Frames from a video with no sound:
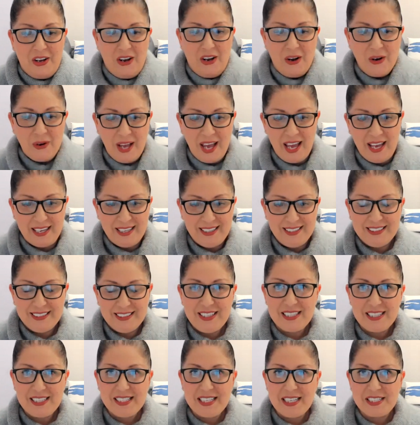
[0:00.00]
Okay,
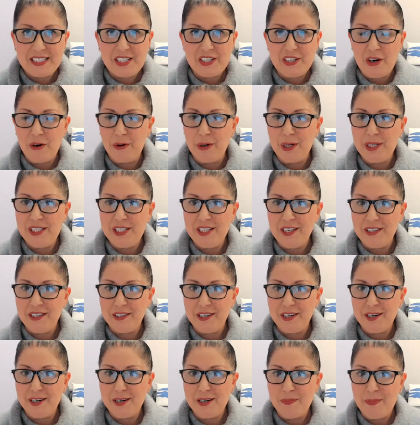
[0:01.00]
let's get to know each
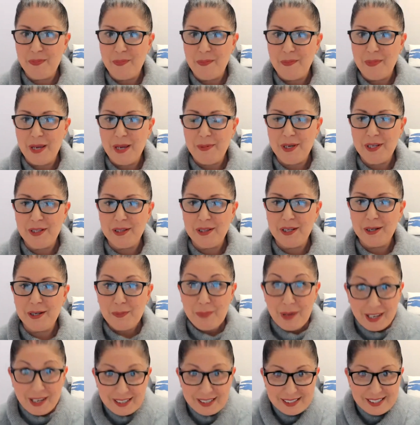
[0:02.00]
other maybe a little
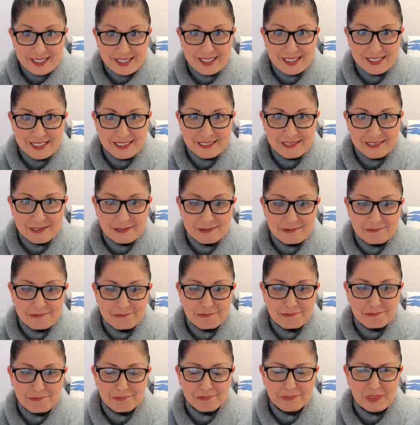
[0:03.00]
bit.
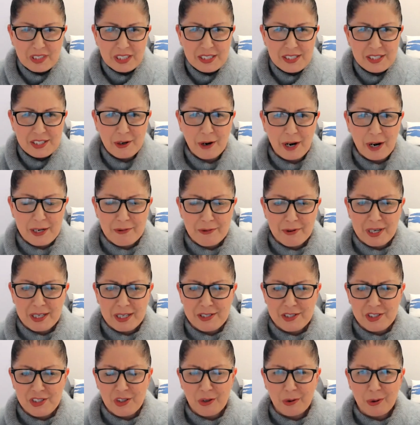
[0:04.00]
Is there
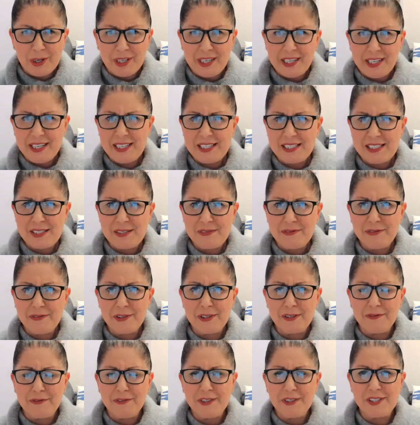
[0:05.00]
anyone joining us for
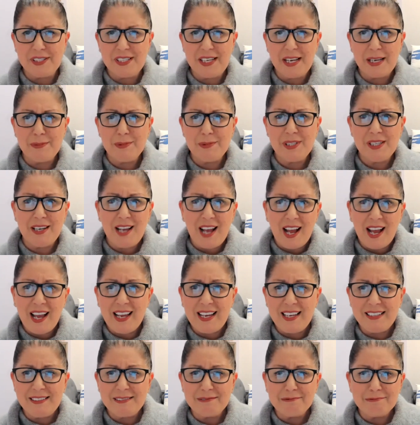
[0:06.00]
the first time
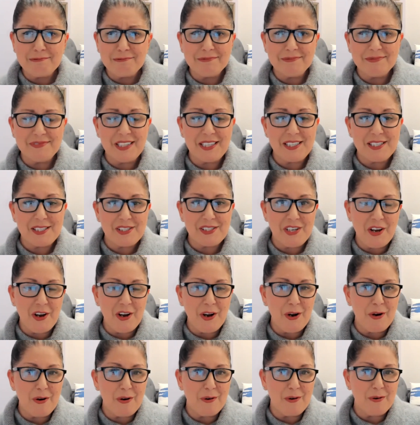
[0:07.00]
tonight? Let us
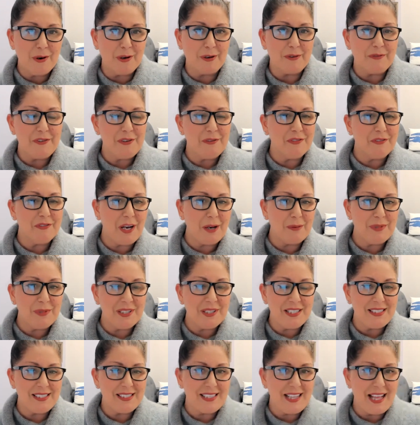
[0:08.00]
know, or if you've come to
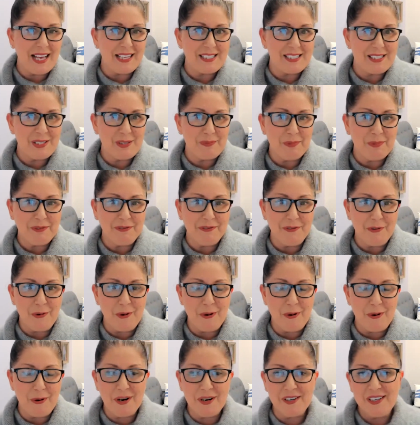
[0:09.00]
these classes
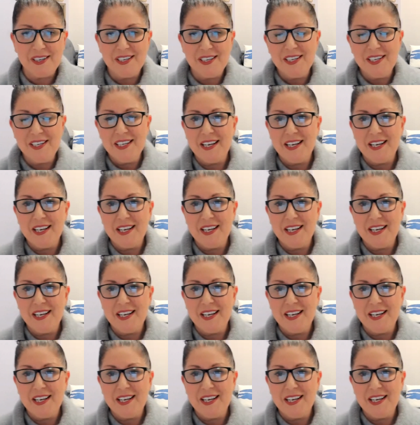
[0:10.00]
before.